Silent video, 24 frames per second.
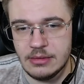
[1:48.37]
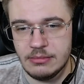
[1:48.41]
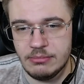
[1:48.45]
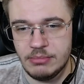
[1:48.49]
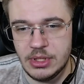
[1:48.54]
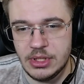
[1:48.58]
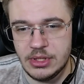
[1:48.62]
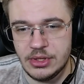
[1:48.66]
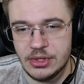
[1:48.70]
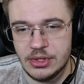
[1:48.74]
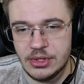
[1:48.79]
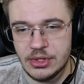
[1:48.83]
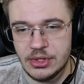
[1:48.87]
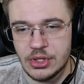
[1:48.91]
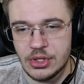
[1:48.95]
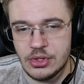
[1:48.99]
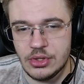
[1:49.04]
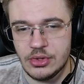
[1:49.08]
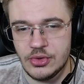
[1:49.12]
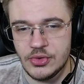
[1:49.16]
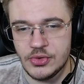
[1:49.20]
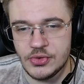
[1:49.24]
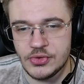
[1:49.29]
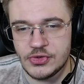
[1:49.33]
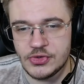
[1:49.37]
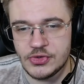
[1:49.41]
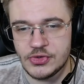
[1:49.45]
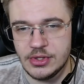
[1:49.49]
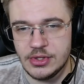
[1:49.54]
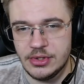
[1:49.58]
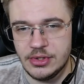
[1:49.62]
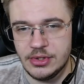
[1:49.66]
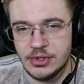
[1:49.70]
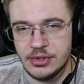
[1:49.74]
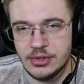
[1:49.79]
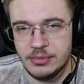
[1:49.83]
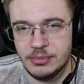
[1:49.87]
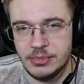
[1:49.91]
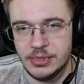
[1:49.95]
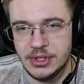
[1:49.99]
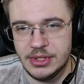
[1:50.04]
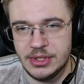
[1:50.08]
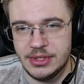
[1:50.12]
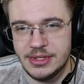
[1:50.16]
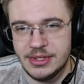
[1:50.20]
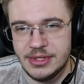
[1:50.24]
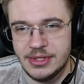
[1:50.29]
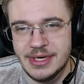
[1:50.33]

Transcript: Beetlejuice, and an